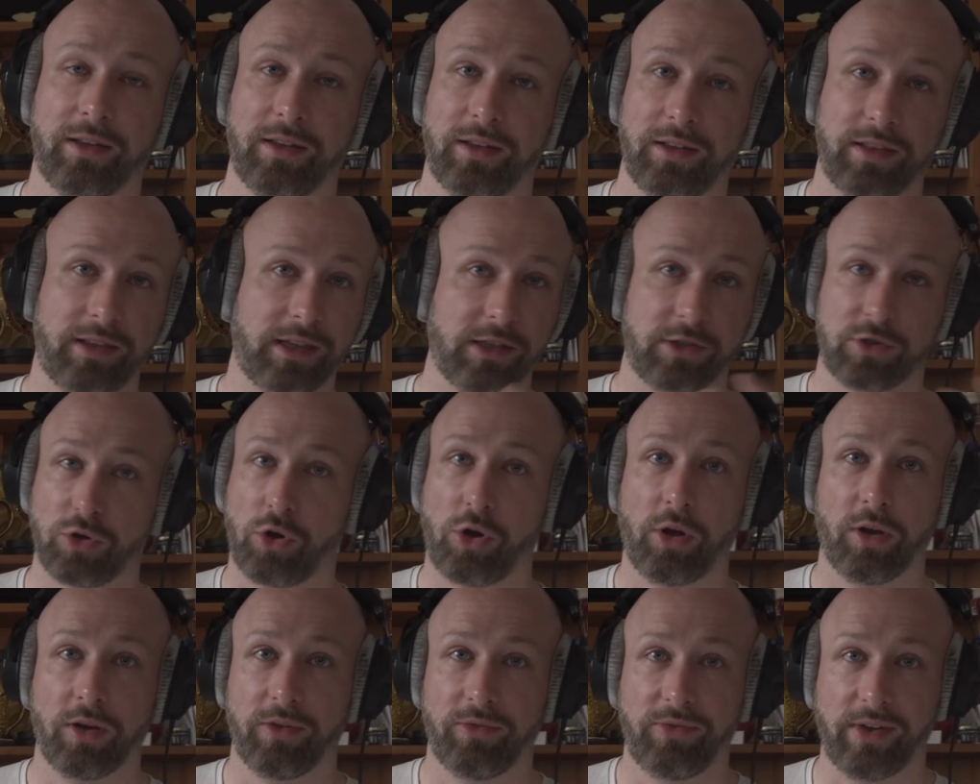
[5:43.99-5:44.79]
That's
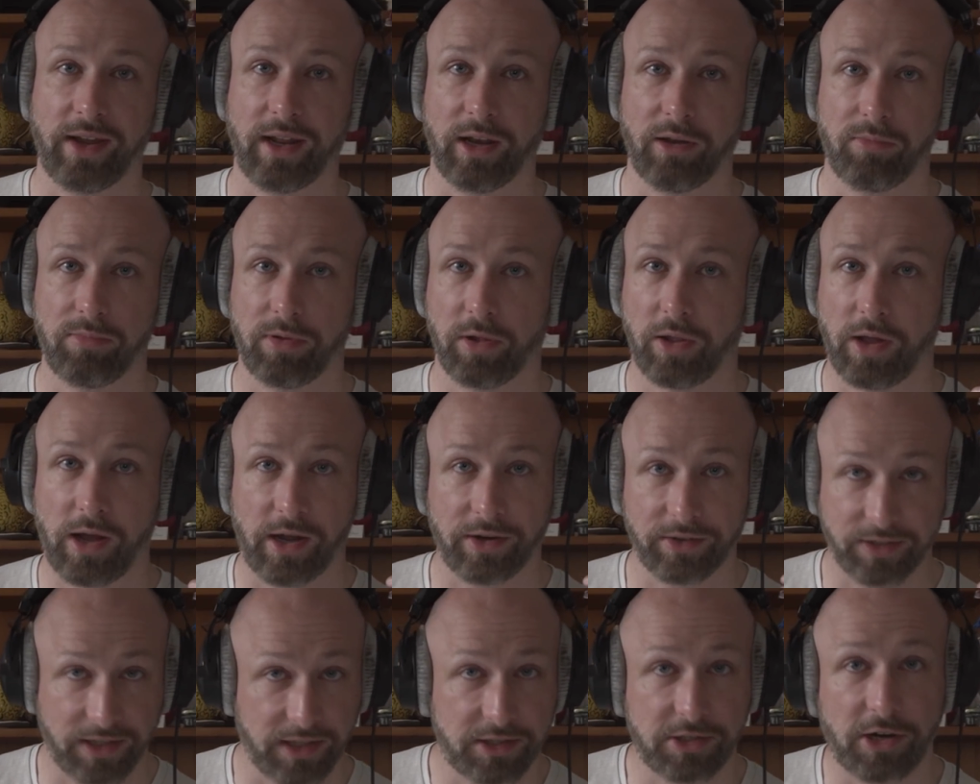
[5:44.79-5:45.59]
all available
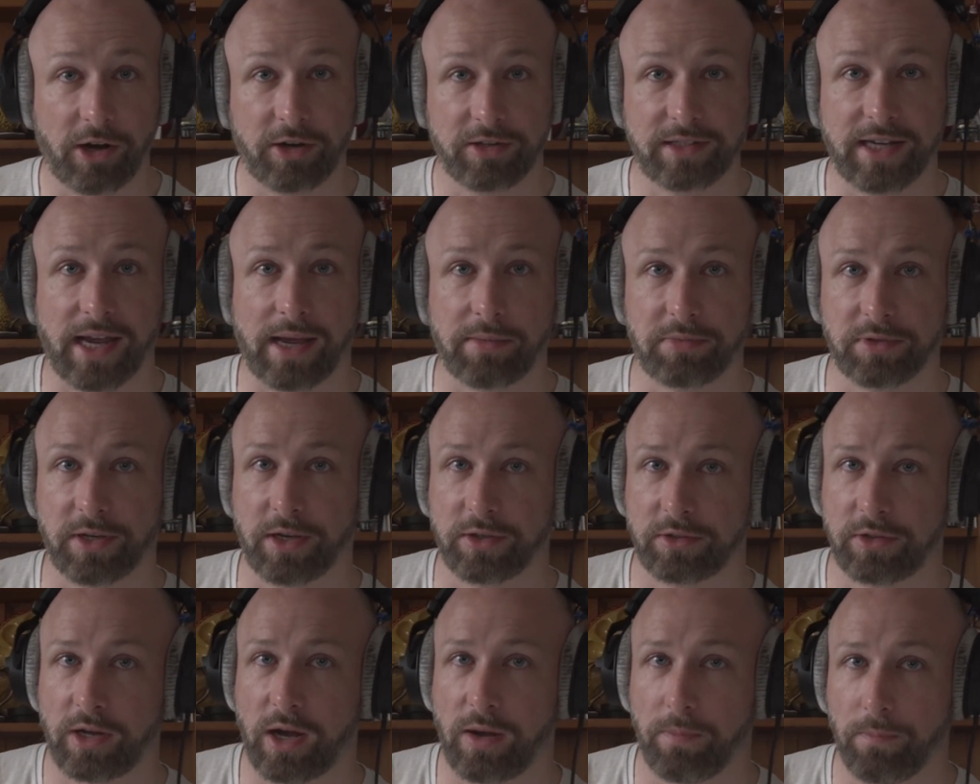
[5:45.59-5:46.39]
on
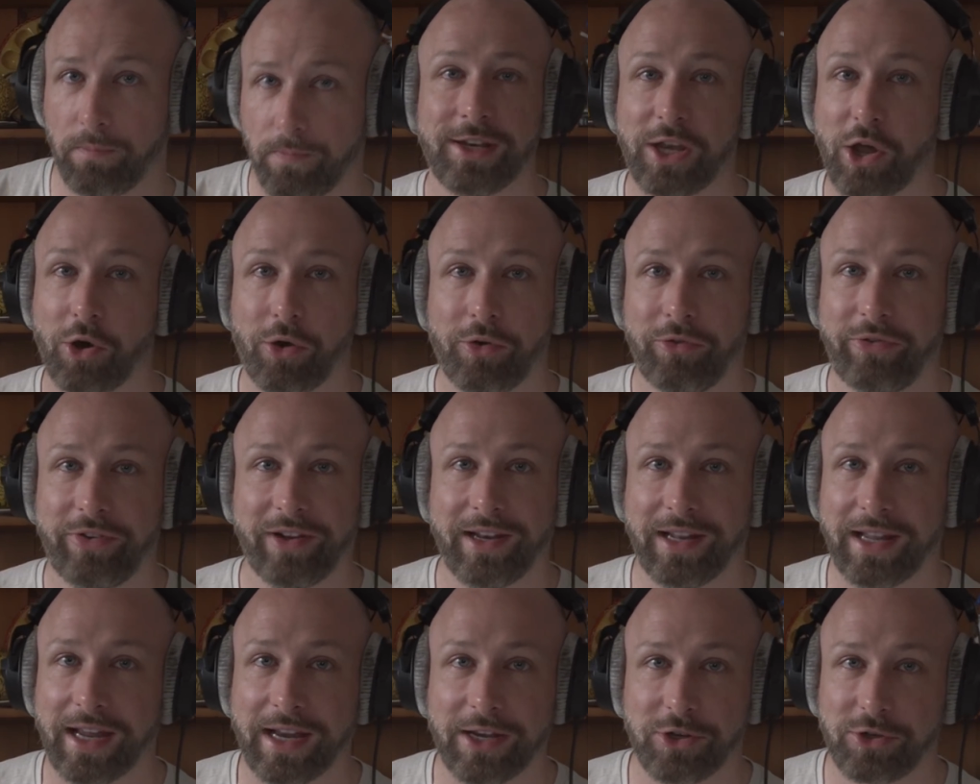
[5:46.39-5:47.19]
guitartabs.com. No
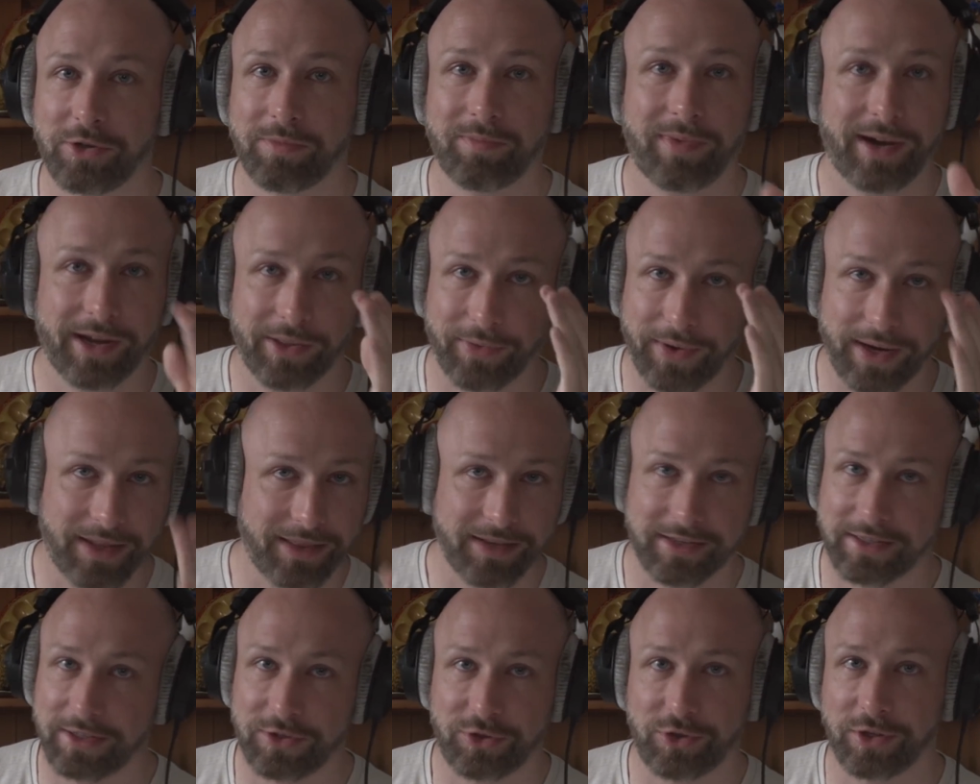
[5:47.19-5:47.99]
affiliation, by the way.
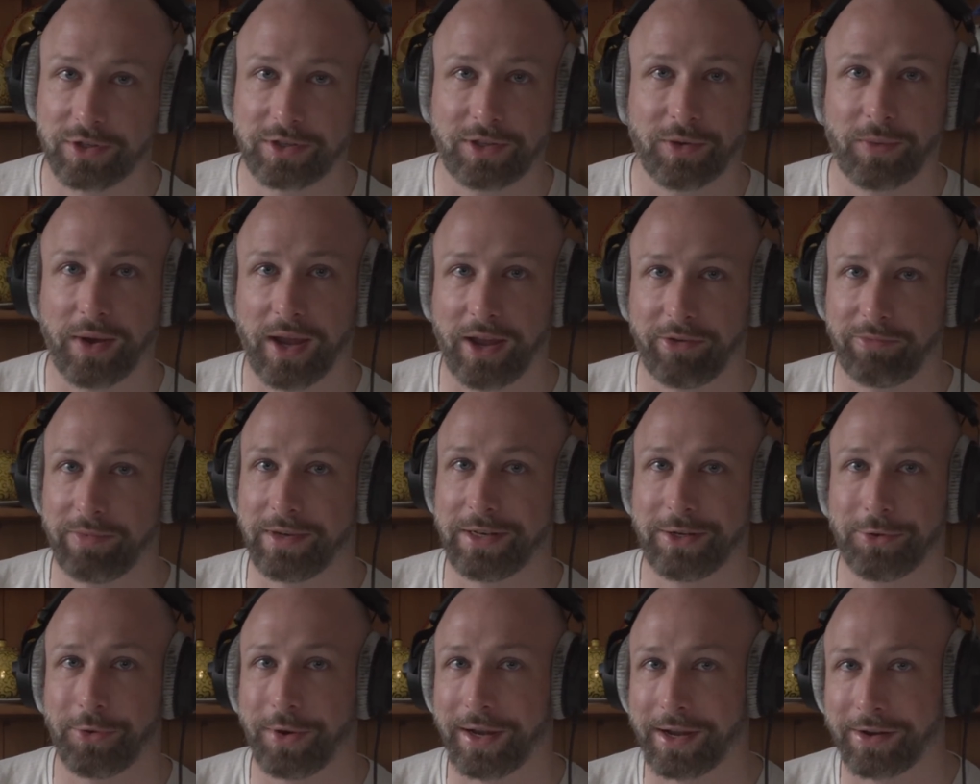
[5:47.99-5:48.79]
This is just the way I've been
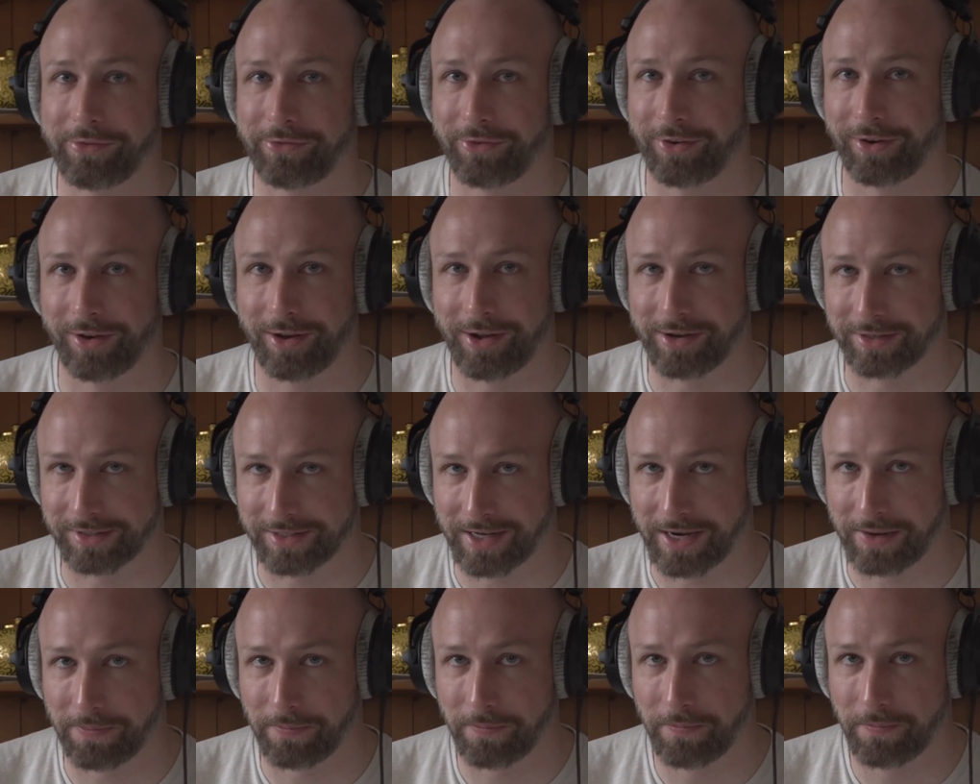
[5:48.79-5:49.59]
doing it for a long time.